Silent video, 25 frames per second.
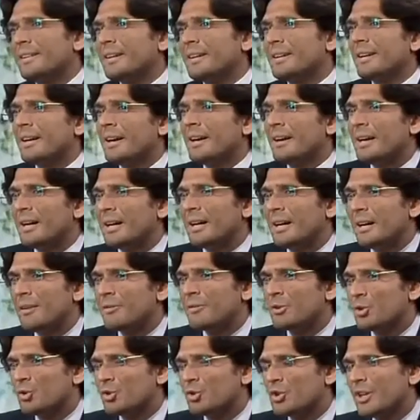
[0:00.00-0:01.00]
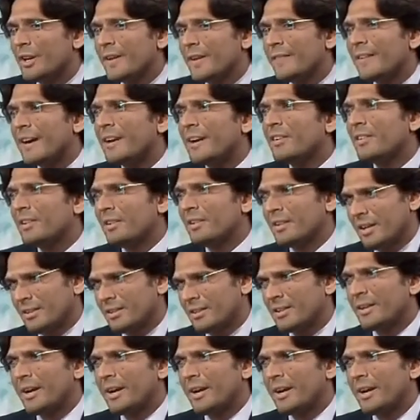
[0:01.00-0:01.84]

that if you see in 1999,